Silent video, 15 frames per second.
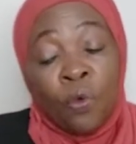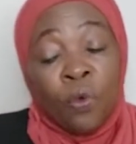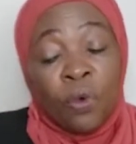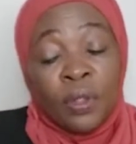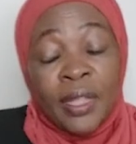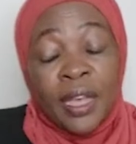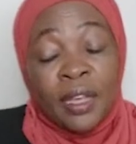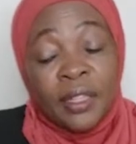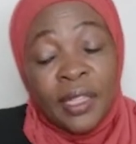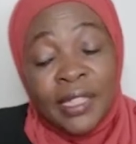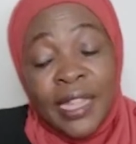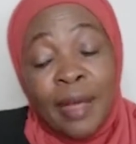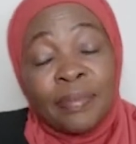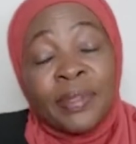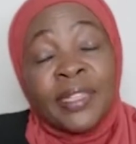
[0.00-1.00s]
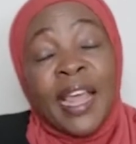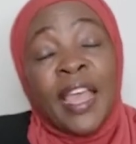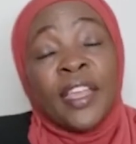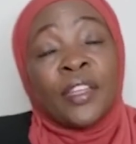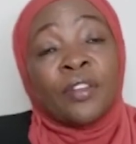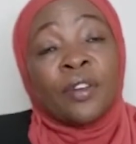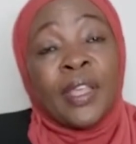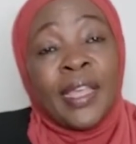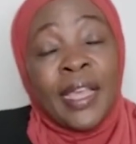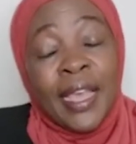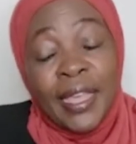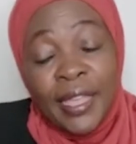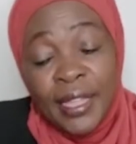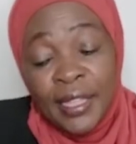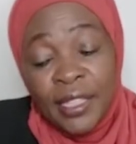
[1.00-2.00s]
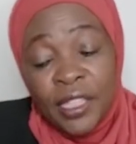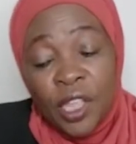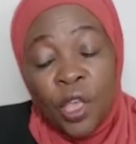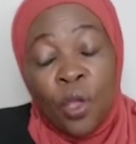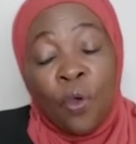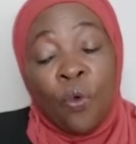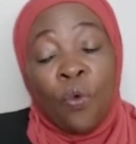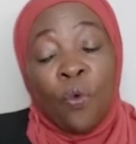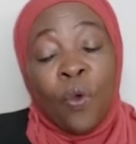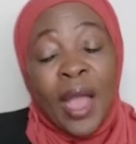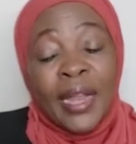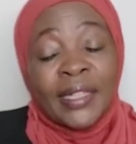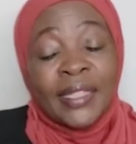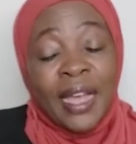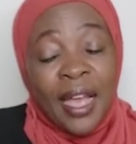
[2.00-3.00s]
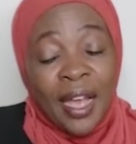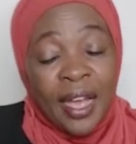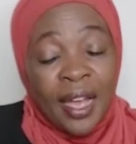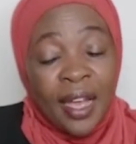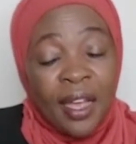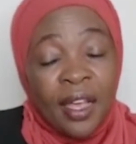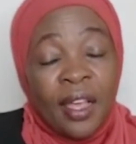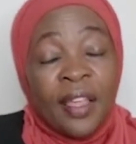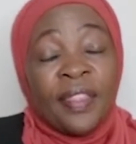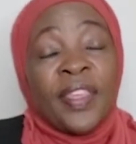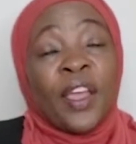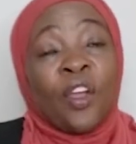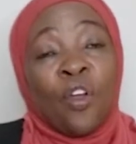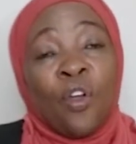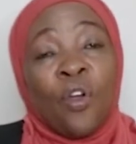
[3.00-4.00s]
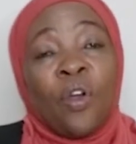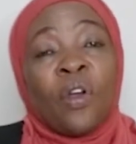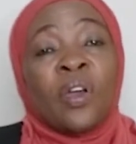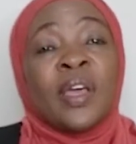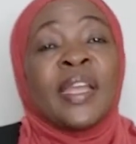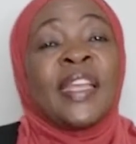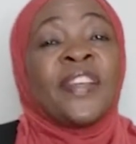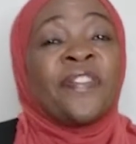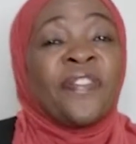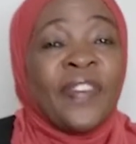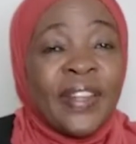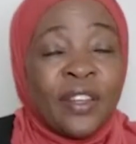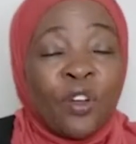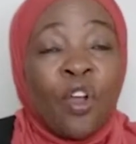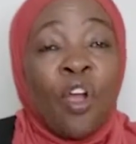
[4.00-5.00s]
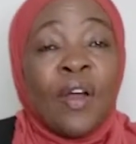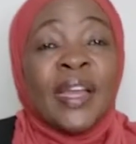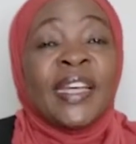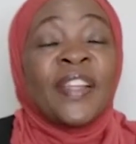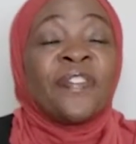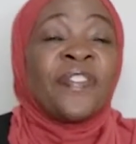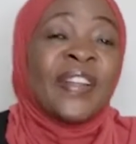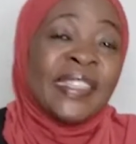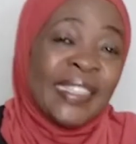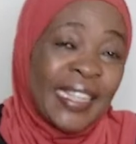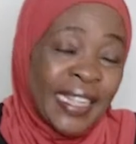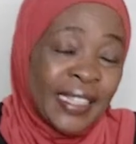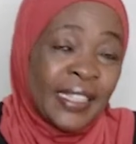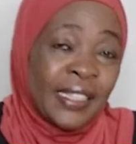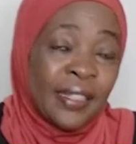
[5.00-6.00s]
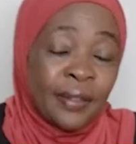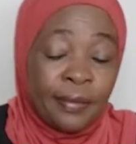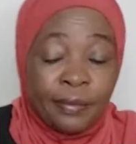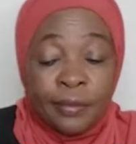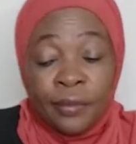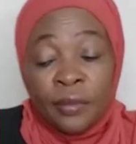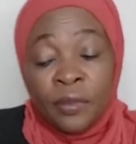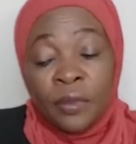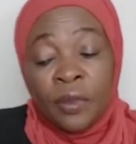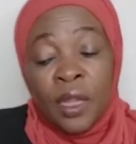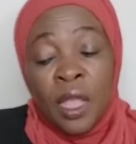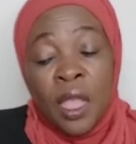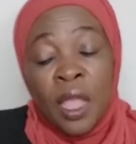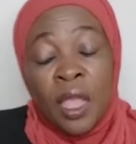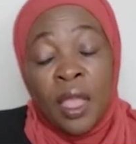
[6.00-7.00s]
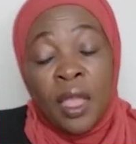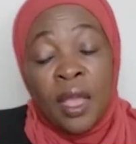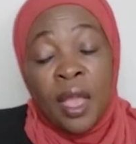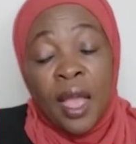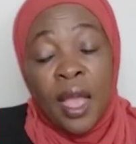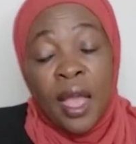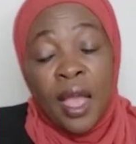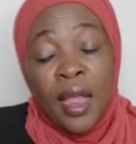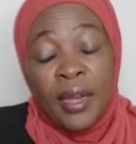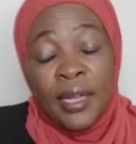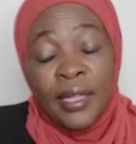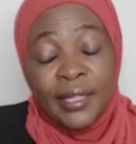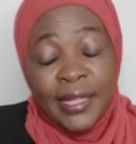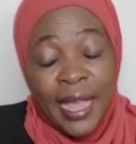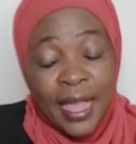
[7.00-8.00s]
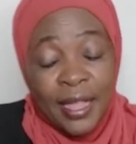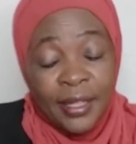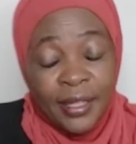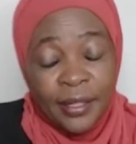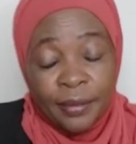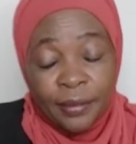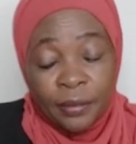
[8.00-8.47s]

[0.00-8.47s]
the subtitle here is, what are the core differences? And he says